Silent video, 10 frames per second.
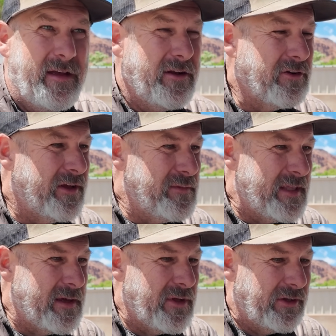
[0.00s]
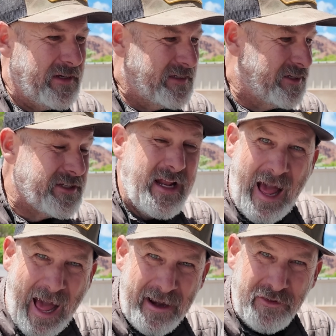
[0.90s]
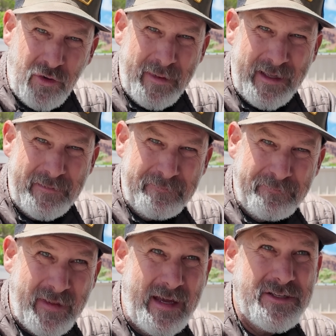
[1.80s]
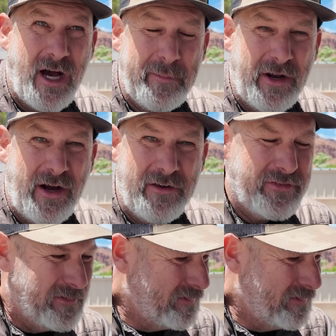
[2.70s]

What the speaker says: it'll give me the ability to just add a little bit and top it off.